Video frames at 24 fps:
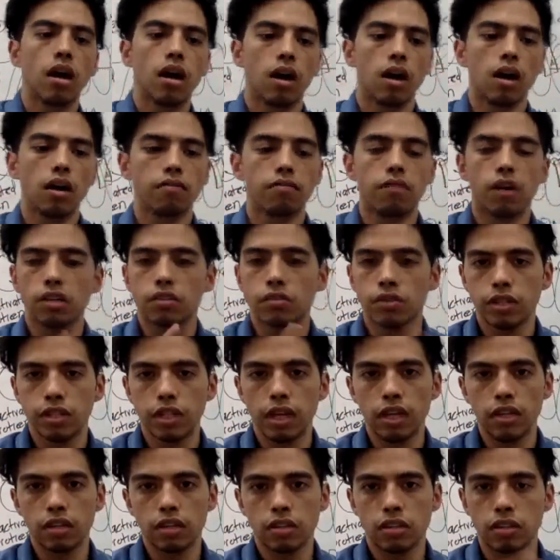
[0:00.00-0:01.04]

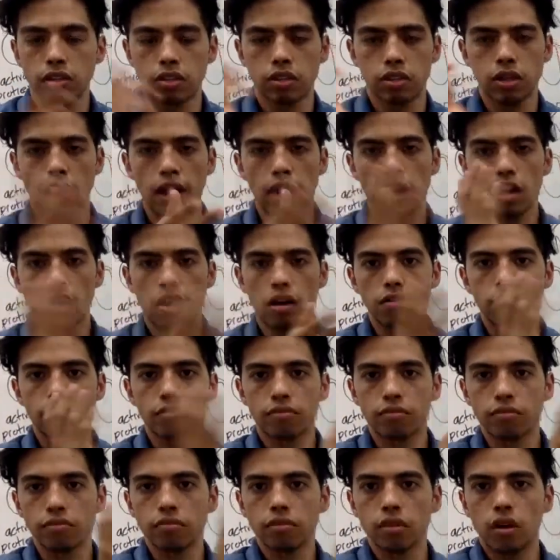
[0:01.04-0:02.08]
Phosphatase to take
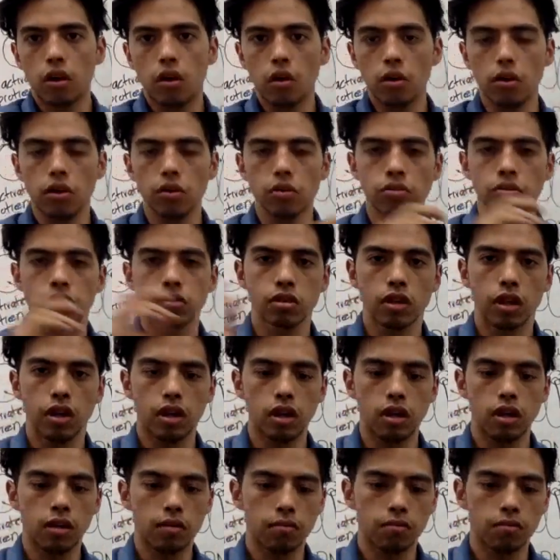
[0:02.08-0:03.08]
off all those